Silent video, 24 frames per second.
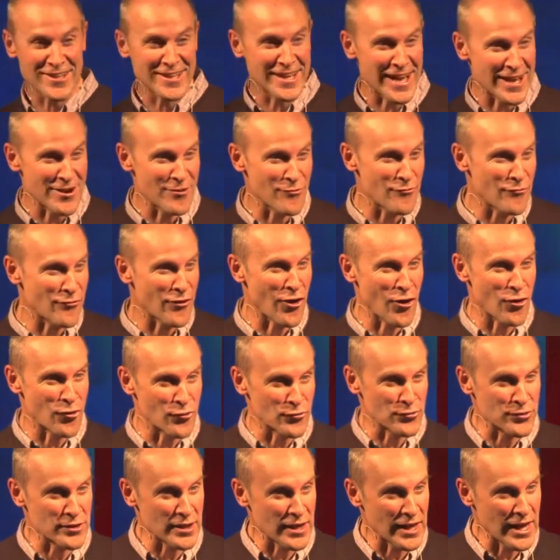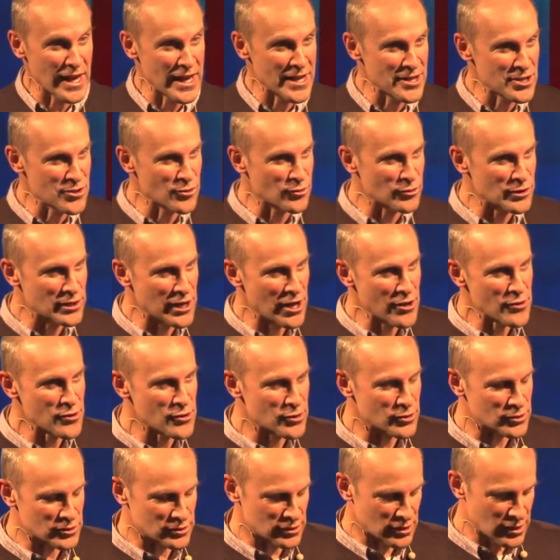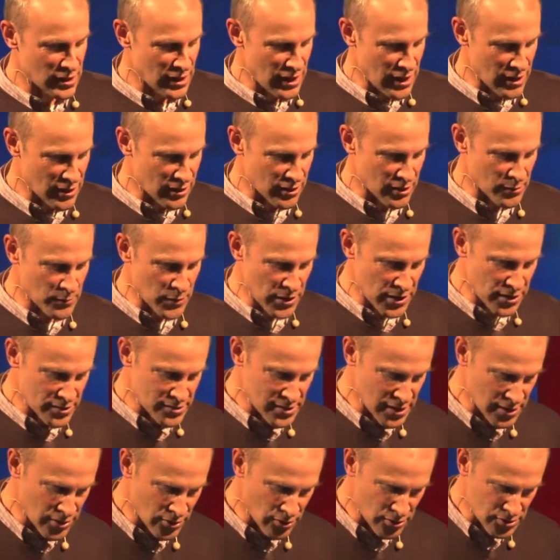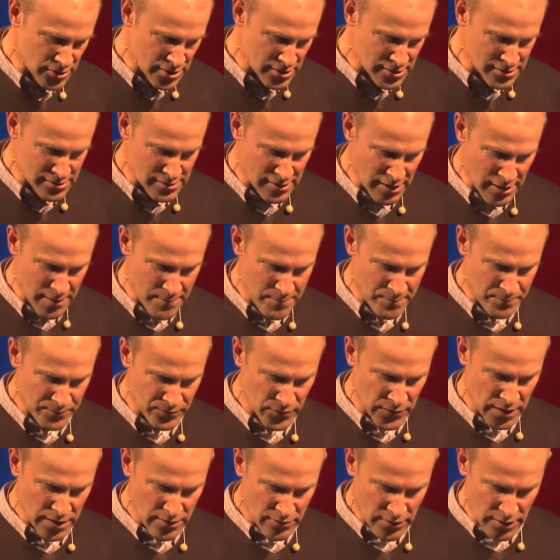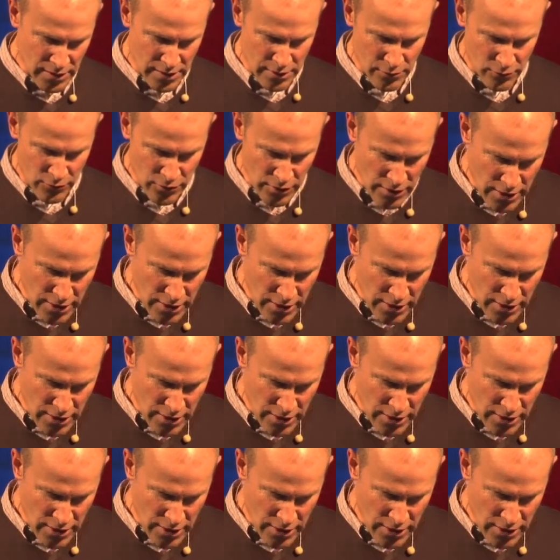get involved in your local community, not just the kind of the